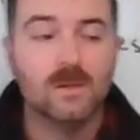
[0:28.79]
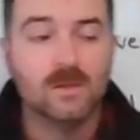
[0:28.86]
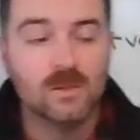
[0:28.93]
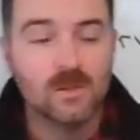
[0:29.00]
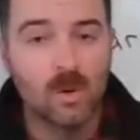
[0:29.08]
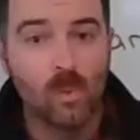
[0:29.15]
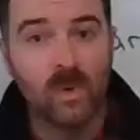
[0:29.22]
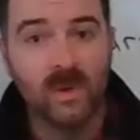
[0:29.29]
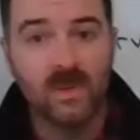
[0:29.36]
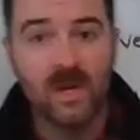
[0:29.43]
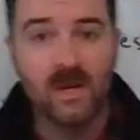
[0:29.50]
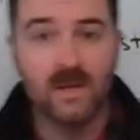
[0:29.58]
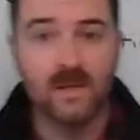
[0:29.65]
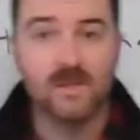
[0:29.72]
So what
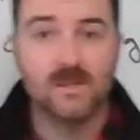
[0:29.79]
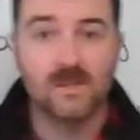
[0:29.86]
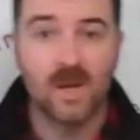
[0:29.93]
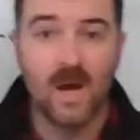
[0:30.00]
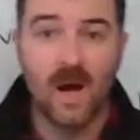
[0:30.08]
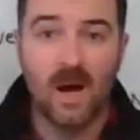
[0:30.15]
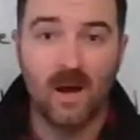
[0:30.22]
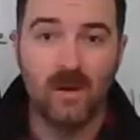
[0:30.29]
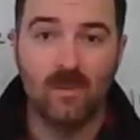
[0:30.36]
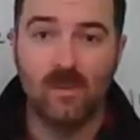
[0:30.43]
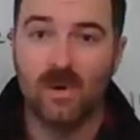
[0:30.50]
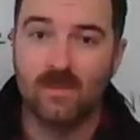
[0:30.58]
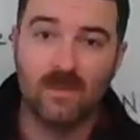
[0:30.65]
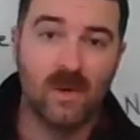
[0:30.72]
that is, well,